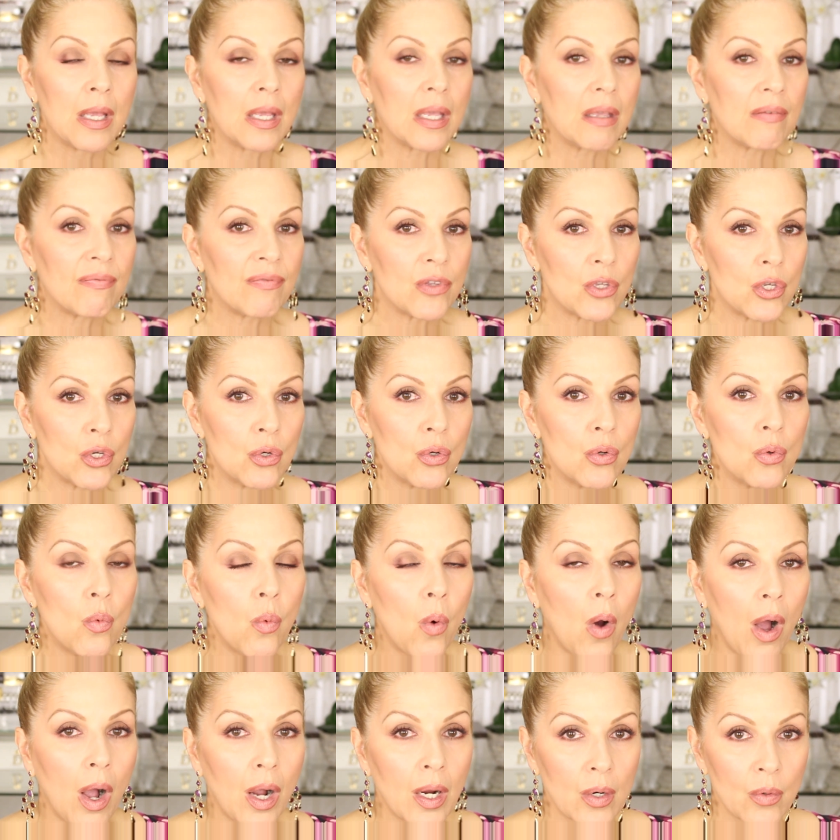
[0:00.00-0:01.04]
If you
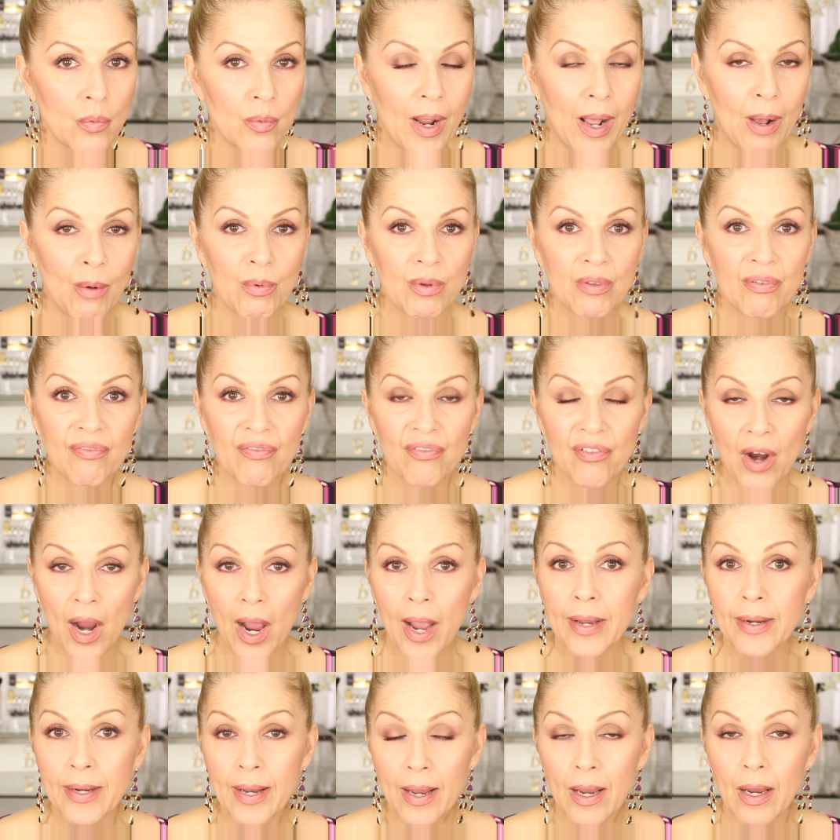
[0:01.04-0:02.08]
walk around with
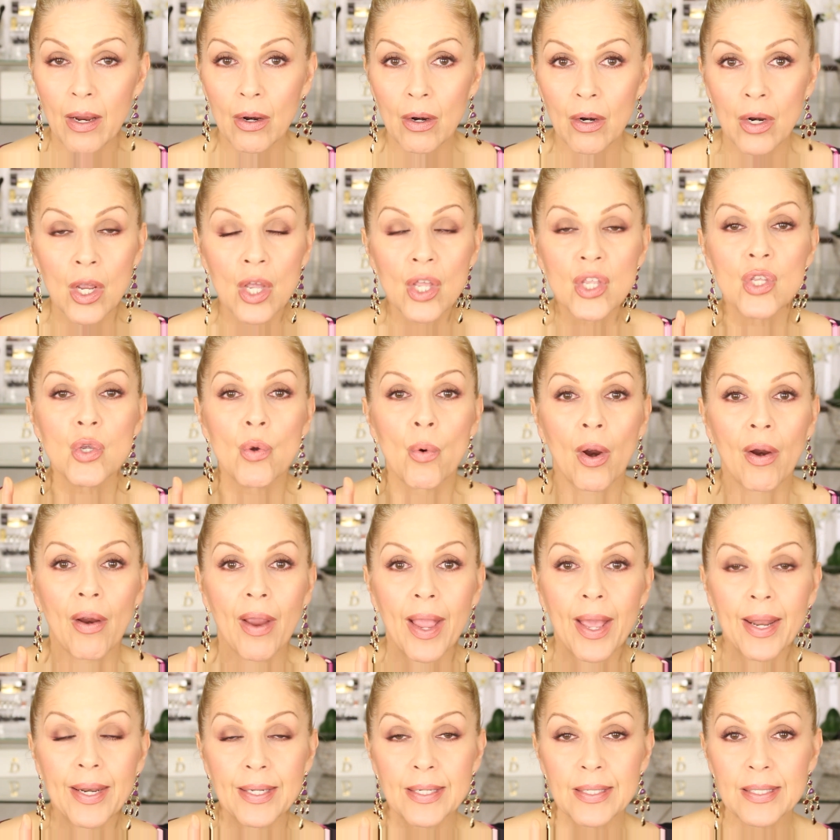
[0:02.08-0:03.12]
fried hair, you are
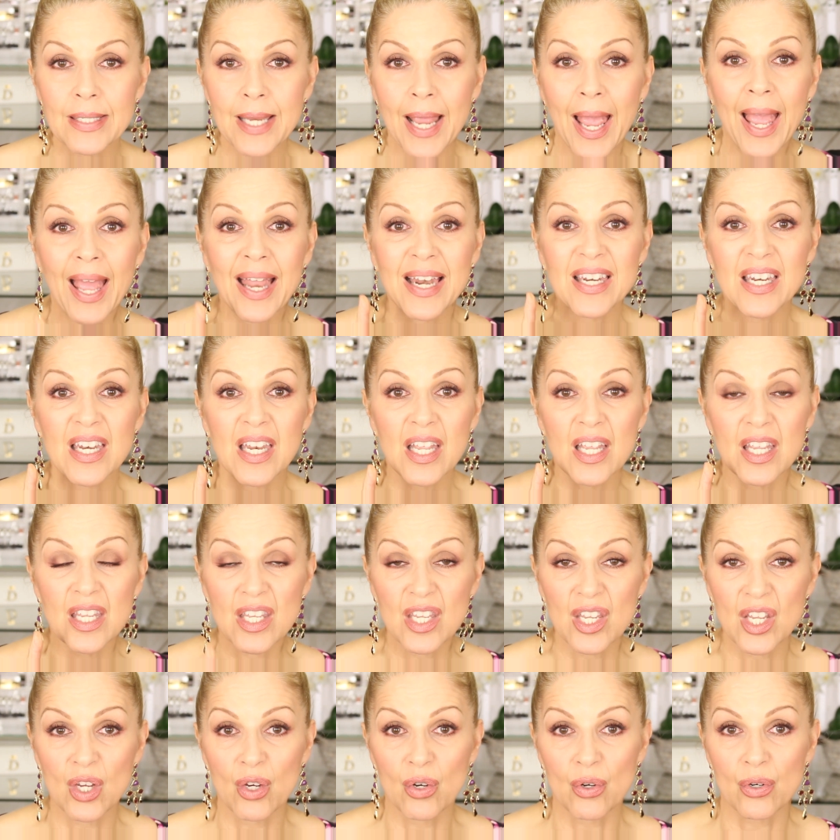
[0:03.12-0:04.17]
adding 10
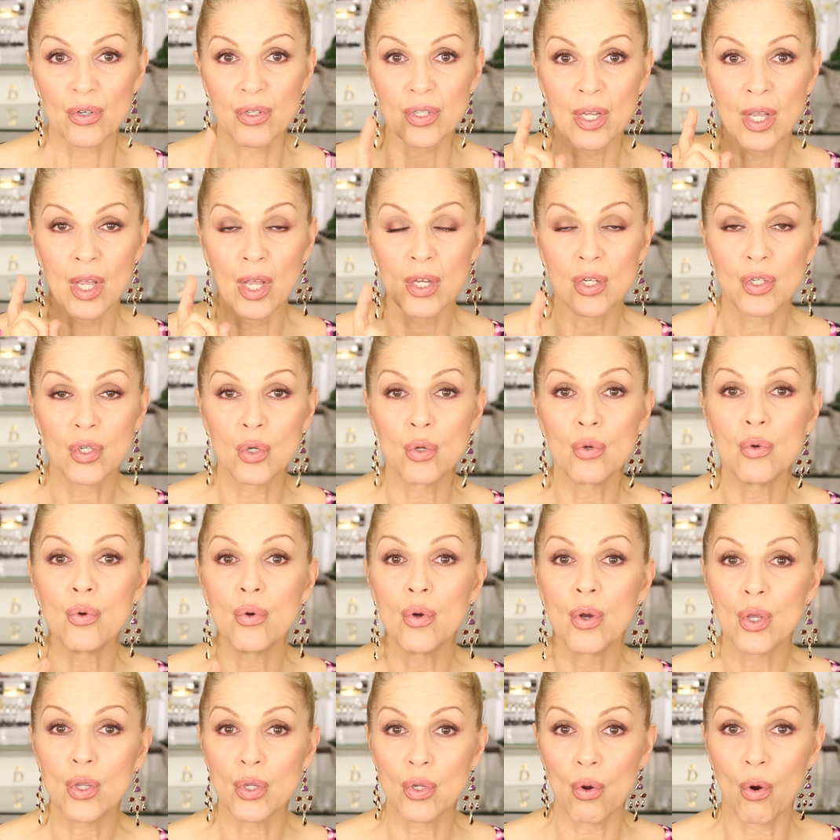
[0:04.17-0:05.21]
years
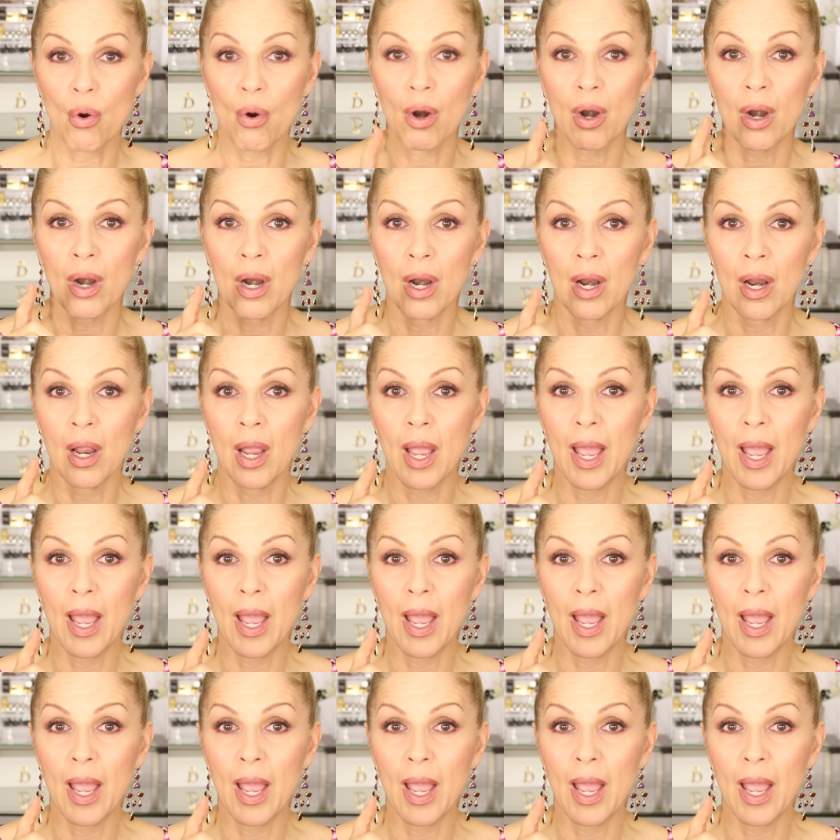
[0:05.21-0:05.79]
to your